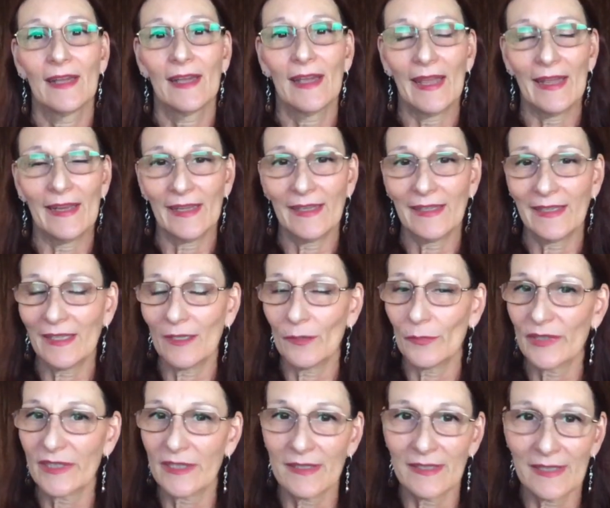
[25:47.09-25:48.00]
And I can't
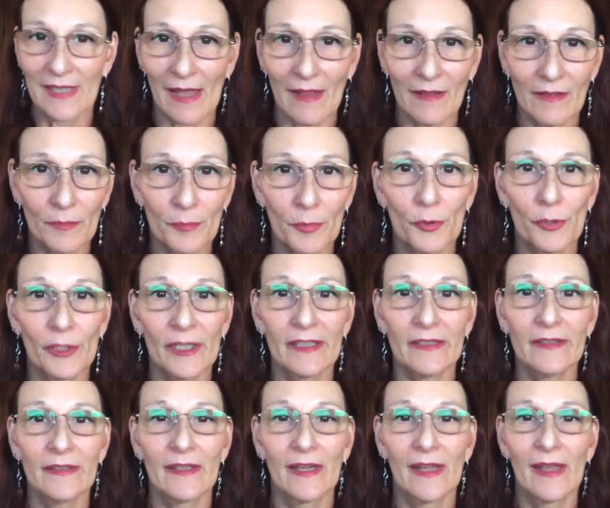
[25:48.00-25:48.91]
wait to
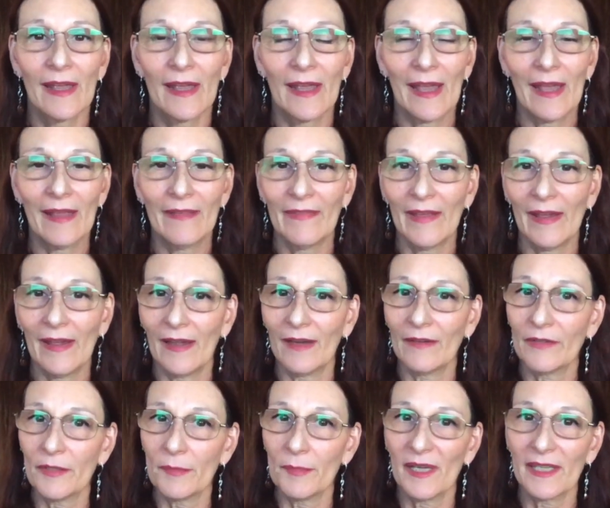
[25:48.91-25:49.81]
teleport, and that
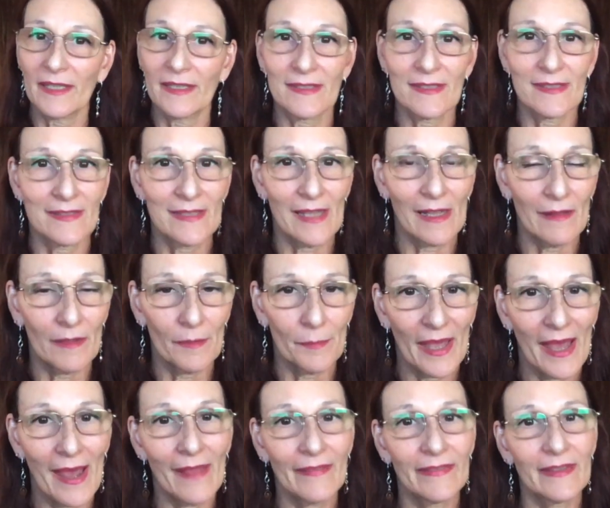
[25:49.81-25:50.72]
everybody is
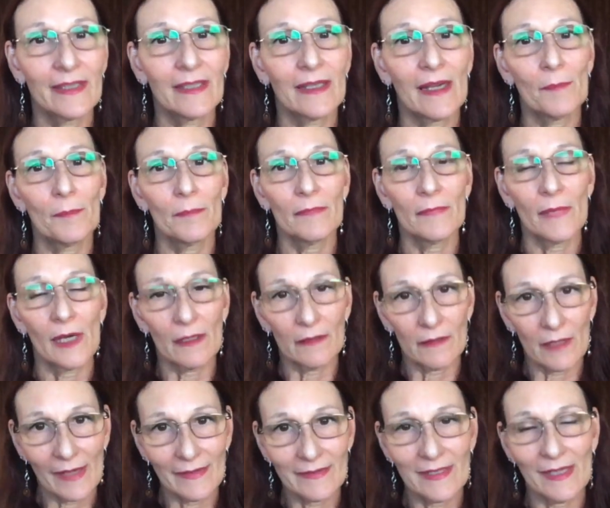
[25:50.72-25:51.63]
telepathic. I'm a
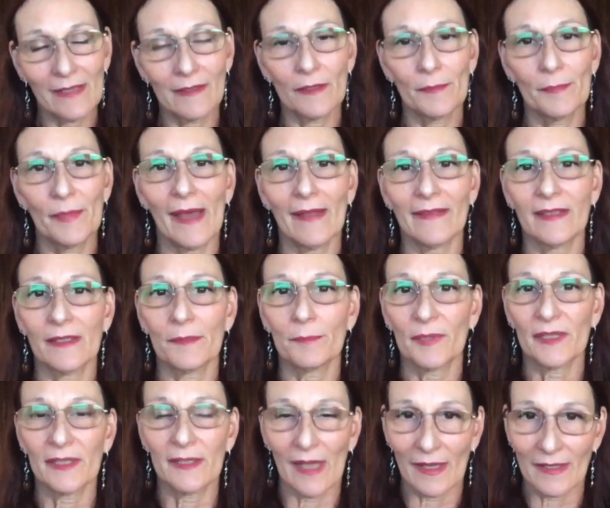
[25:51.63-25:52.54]
lot telepathic,
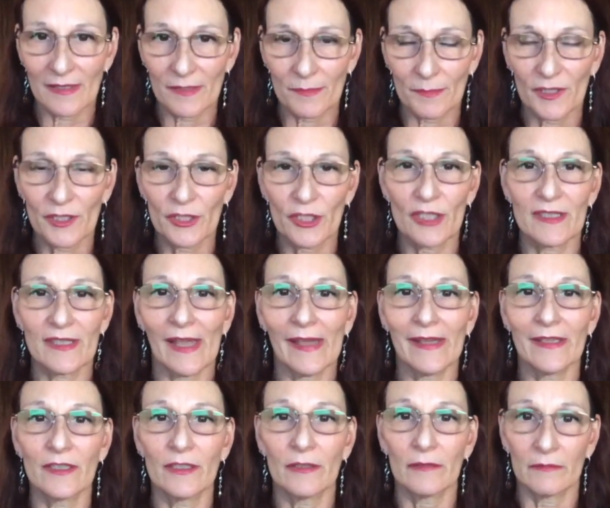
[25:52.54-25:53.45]
but not as much as
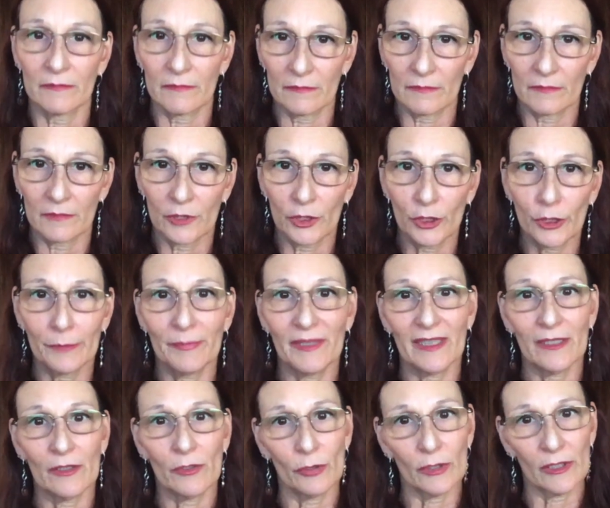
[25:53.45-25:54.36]
I could
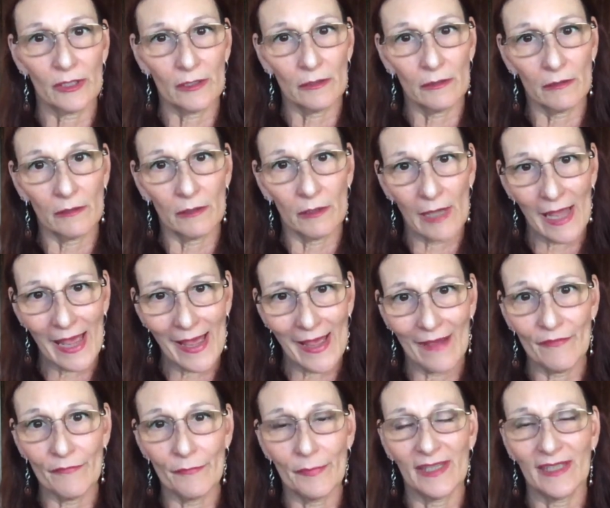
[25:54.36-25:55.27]
be or
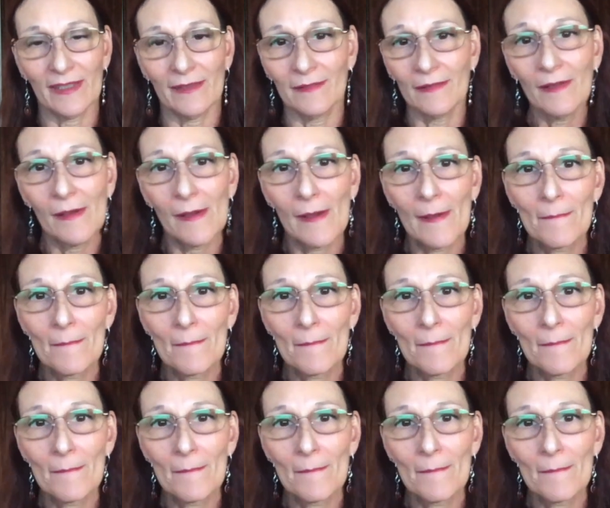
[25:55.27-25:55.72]
have been.